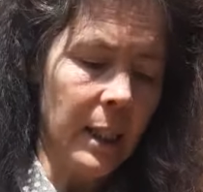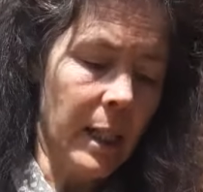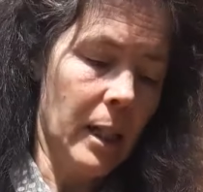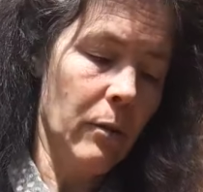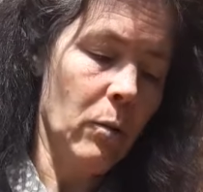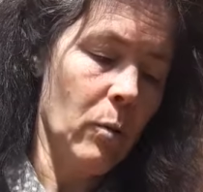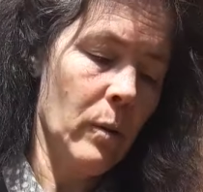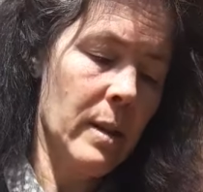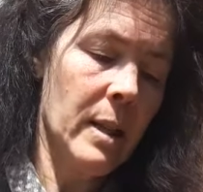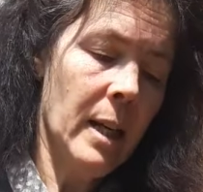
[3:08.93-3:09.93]
And of
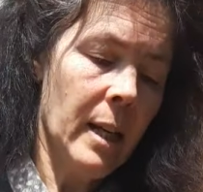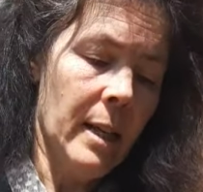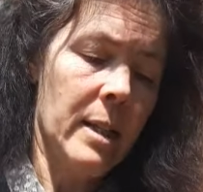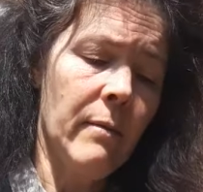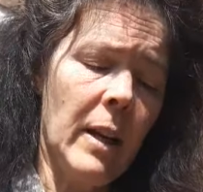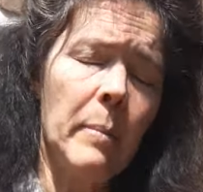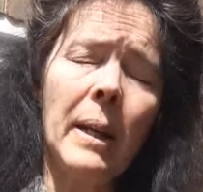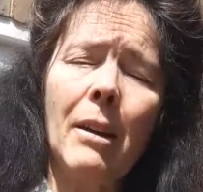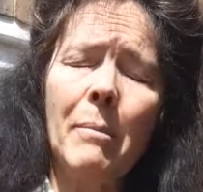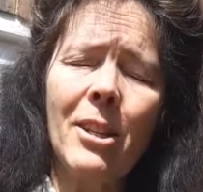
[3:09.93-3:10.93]
course, it's developing
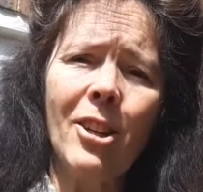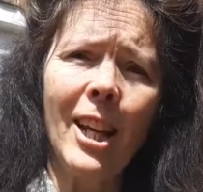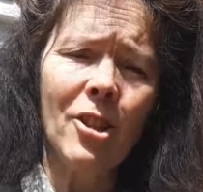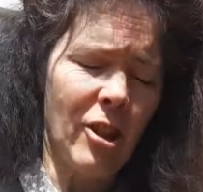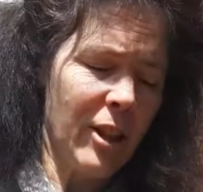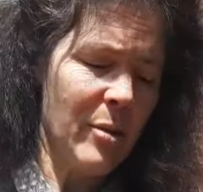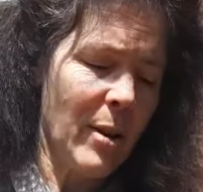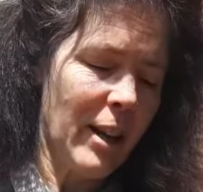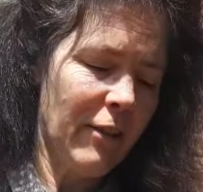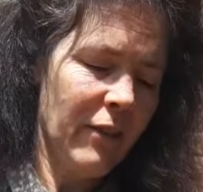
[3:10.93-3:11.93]
their imagination as well.